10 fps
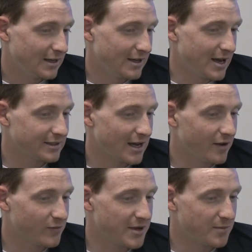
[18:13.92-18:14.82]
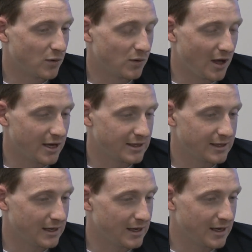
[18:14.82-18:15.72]
yeah, to have people
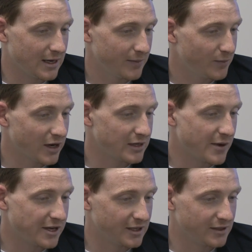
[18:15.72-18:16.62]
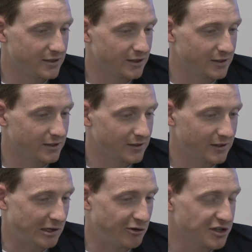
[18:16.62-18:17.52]
like uh, Bradley Wiggins and
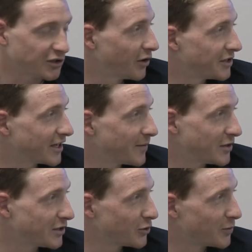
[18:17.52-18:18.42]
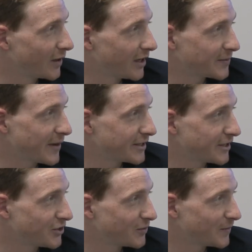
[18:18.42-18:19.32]
Chris Hoy sent me a super nice
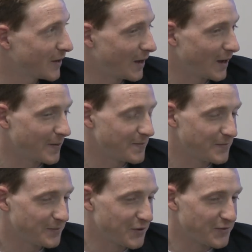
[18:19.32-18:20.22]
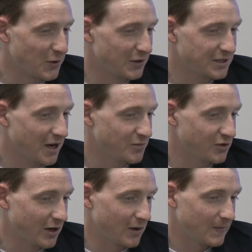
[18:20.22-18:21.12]
message um, before the time
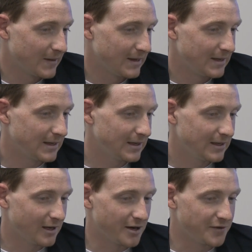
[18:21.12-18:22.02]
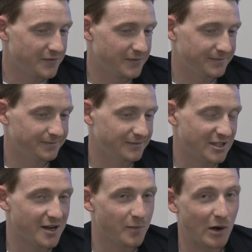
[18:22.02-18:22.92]
trial, kind of
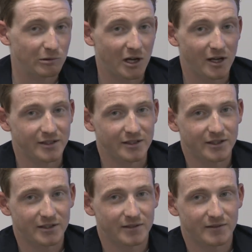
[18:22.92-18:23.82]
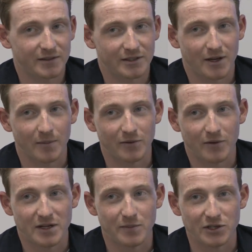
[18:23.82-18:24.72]
saying well done is, is something
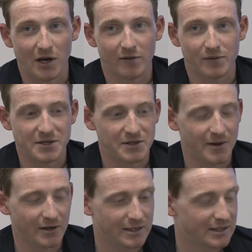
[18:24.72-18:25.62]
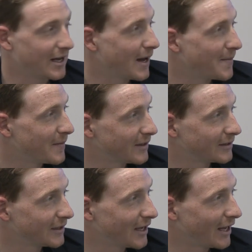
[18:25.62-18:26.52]
really bizarre for me, to be honest, um, and,
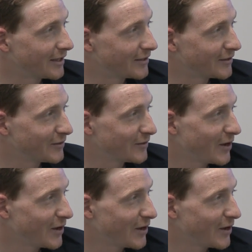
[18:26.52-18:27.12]
and